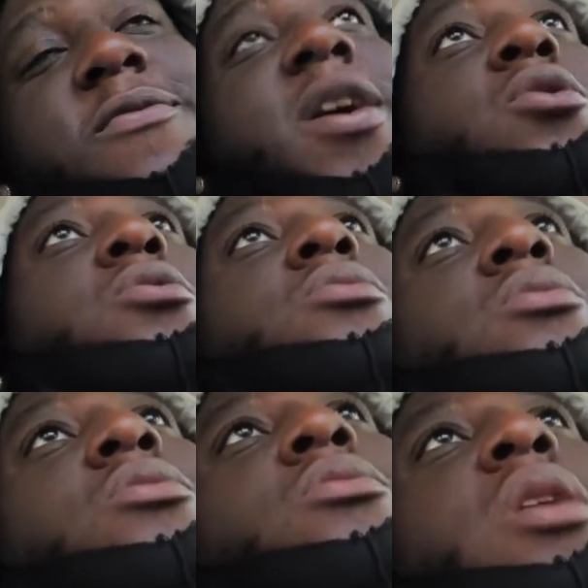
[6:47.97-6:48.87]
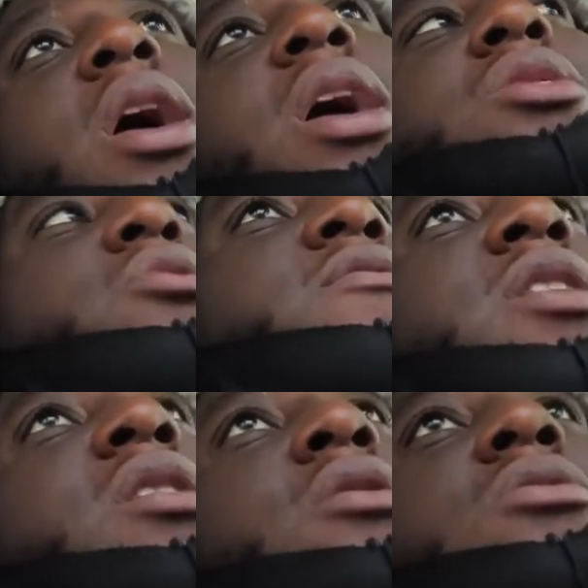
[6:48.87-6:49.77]
four. I got three
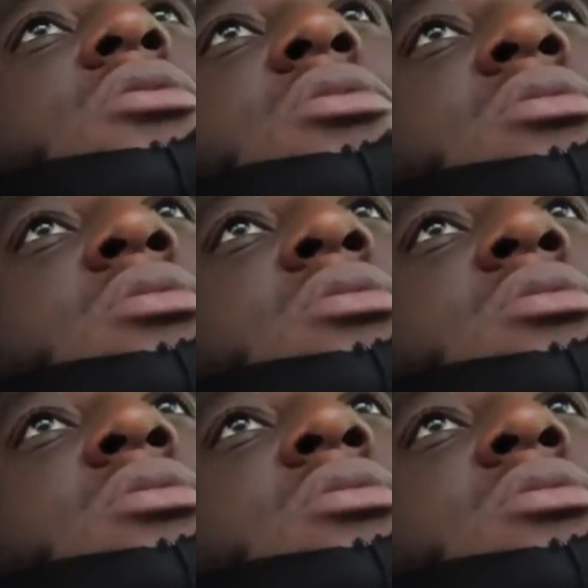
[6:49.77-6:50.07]
videos.